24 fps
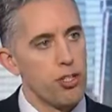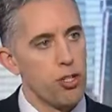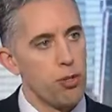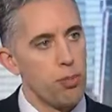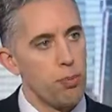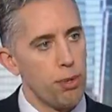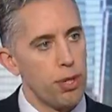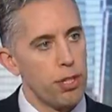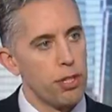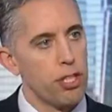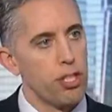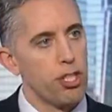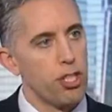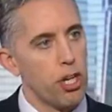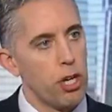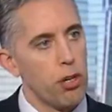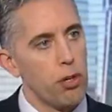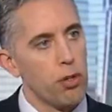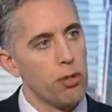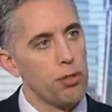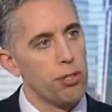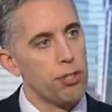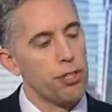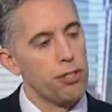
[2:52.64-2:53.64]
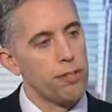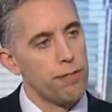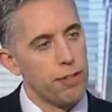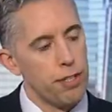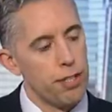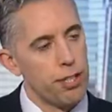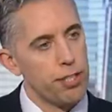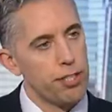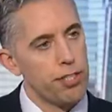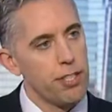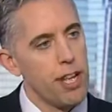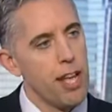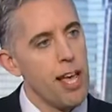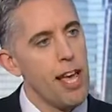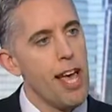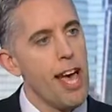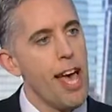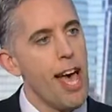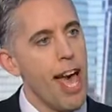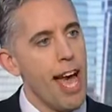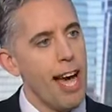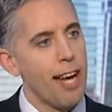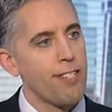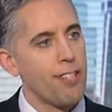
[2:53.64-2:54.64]
to put the shareholders first.
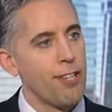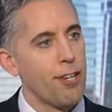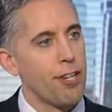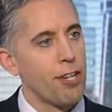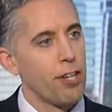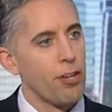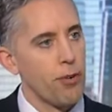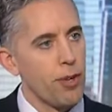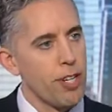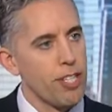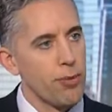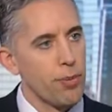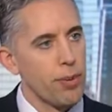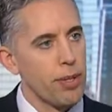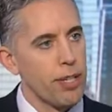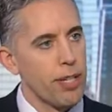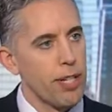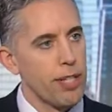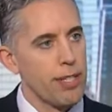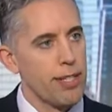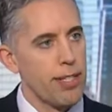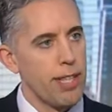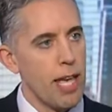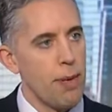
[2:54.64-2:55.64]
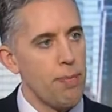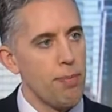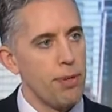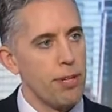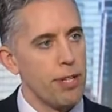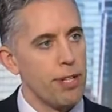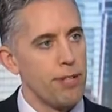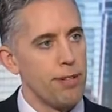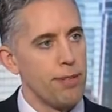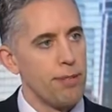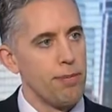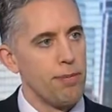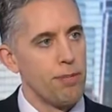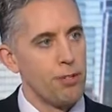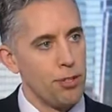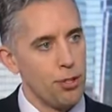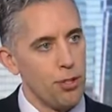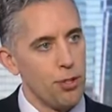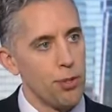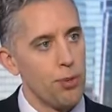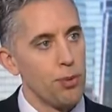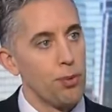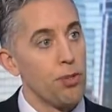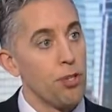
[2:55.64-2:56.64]
Exxon agrees with us. They put
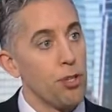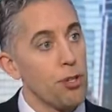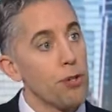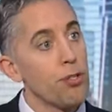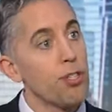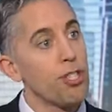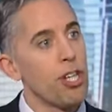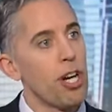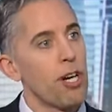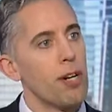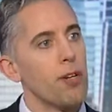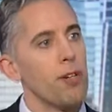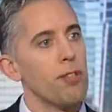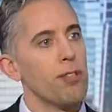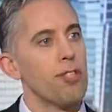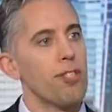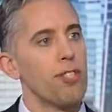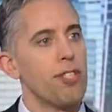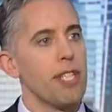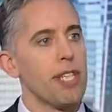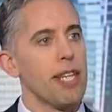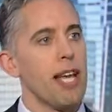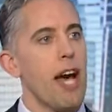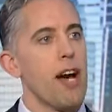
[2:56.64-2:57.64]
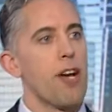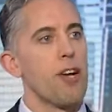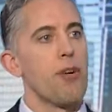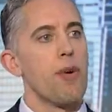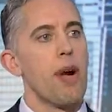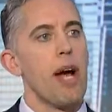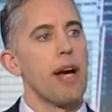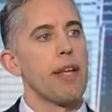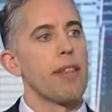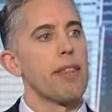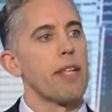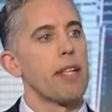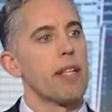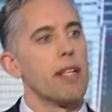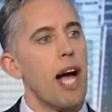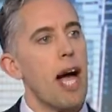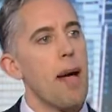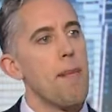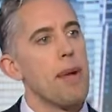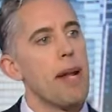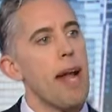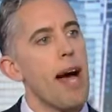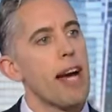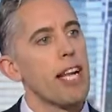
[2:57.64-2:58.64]
two new shareholders to counteract the
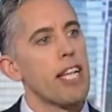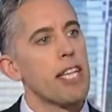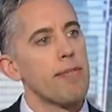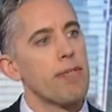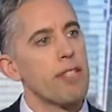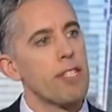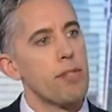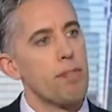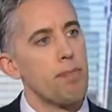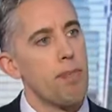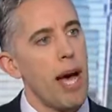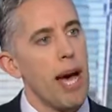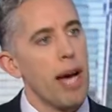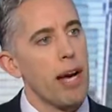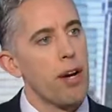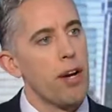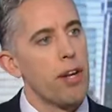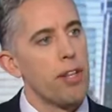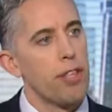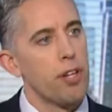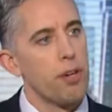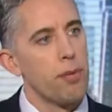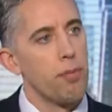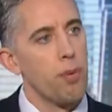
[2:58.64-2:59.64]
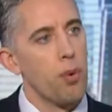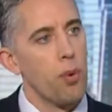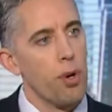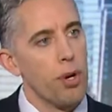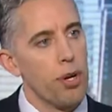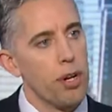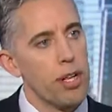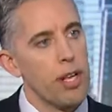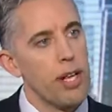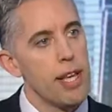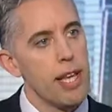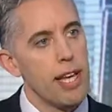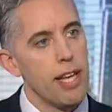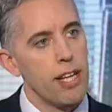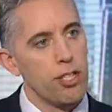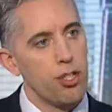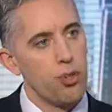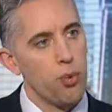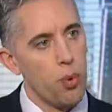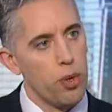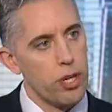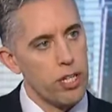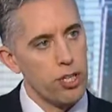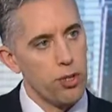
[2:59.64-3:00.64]
climate activists back on their board in
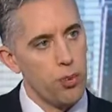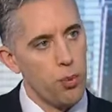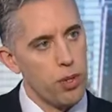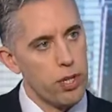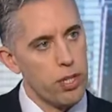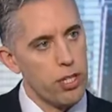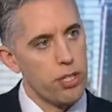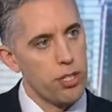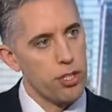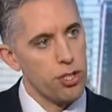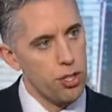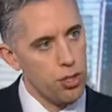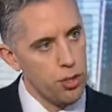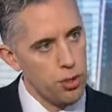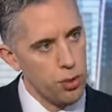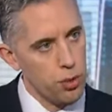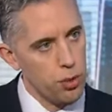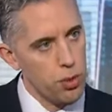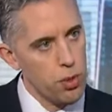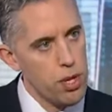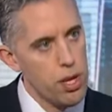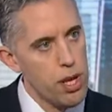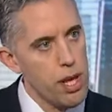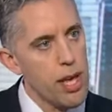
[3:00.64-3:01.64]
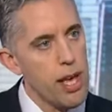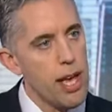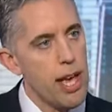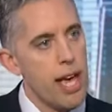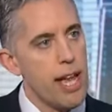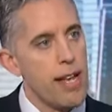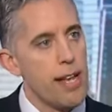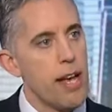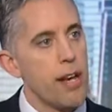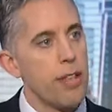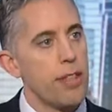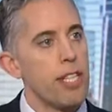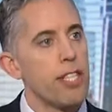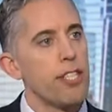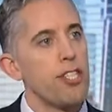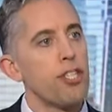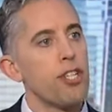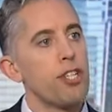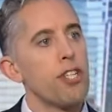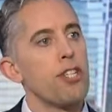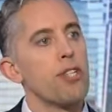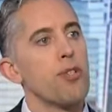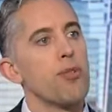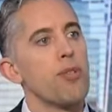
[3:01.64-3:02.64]
2022. And now this
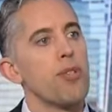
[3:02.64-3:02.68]
year you